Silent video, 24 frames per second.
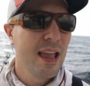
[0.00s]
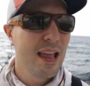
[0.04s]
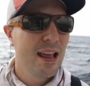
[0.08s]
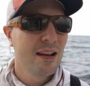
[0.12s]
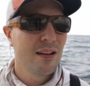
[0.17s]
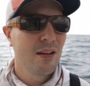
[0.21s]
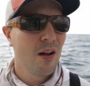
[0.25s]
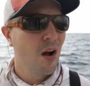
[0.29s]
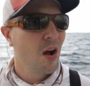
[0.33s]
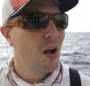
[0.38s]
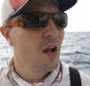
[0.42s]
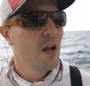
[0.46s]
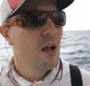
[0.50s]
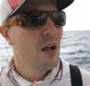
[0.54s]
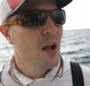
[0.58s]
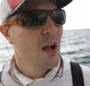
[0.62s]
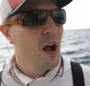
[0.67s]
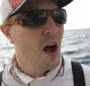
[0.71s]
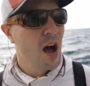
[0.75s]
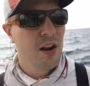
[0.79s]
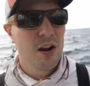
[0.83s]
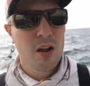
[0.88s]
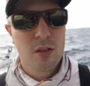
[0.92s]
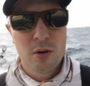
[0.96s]
And
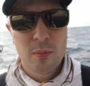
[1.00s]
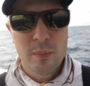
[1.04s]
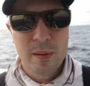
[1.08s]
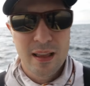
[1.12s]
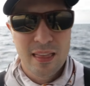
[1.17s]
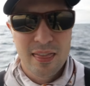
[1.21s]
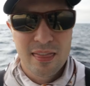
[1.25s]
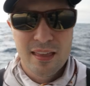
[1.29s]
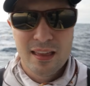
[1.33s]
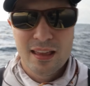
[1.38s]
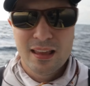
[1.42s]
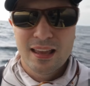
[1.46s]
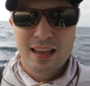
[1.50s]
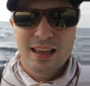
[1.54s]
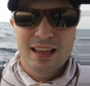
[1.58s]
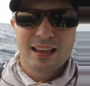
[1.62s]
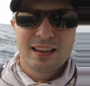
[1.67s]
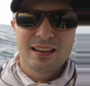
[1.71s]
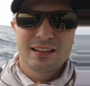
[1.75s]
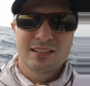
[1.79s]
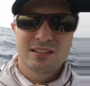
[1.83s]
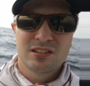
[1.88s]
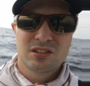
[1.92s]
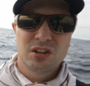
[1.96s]
another big thing
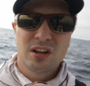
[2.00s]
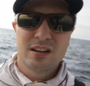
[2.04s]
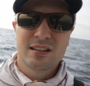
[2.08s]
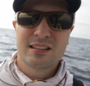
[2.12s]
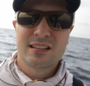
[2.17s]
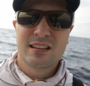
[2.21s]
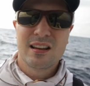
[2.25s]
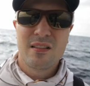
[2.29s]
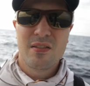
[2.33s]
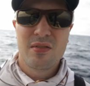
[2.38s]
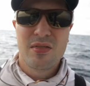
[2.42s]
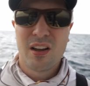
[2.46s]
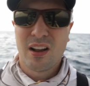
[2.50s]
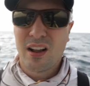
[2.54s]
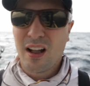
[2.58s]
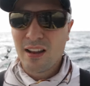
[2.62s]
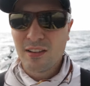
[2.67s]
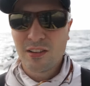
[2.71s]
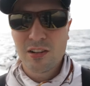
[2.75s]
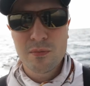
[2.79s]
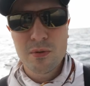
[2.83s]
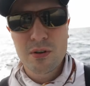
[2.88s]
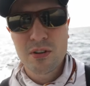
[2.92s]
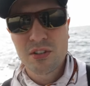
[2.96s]
is just the
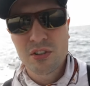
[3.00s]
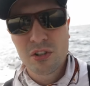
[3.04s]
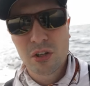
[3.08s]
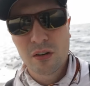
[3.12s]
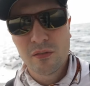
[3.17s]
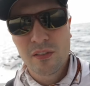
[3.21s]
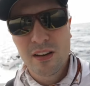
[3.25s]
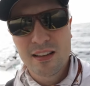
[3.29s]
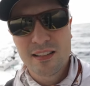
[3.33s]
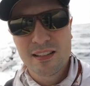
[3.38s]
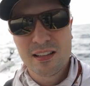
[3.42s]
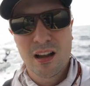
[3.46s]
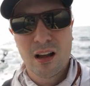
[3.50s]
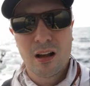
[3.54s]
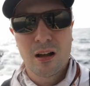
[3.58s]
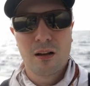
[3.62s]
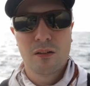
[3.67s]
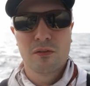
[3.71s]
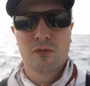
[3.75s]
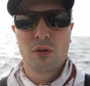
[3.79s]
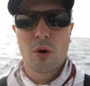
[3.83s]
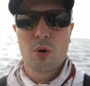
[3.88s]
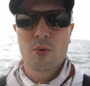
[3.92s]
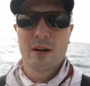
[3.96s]
customer service
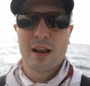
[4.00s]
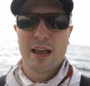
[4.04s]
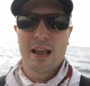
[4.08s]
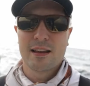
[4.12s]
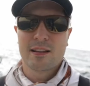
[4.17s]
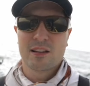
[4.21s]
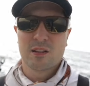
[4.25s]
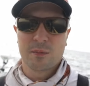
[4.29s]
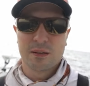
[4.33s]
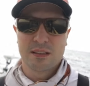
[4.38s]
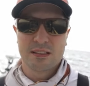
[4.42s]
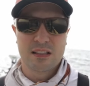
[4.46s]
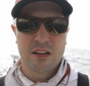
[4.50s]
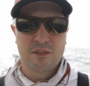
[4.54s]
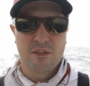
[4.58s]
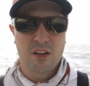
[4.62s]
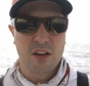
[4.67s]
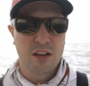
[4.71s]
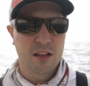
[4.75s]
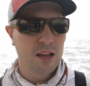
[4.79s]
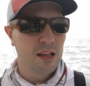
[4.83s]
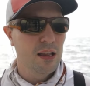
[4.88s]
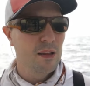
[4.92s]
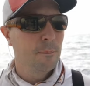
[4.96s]
of Rhodan
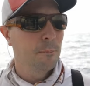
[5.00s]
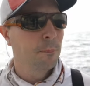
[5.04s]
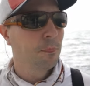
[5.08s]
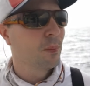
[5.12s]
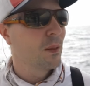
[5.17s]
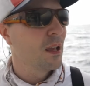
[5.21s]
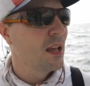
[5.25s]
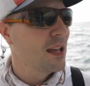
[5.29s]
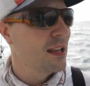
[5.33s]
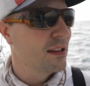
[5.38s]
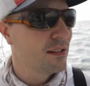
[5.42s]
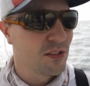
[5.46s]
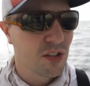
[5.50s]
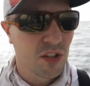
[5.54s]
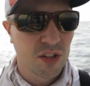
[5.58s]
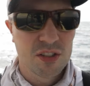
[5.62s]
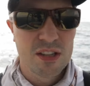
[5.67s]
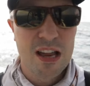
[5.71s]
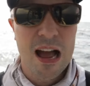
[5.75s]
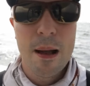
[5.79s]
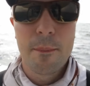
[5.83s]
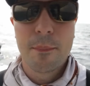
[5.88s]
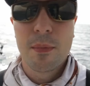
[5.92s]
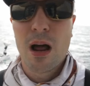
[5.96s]
specifically is
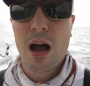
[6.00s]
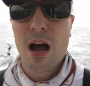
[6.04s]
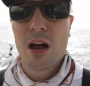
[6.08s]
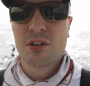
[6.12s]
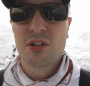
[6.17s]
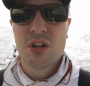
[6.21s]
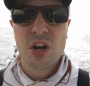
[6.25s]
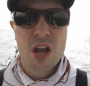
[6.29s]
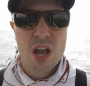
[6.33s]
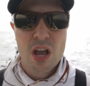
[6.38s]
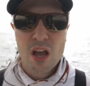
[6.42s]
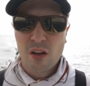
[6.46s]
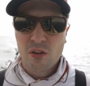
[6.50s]
just top notch.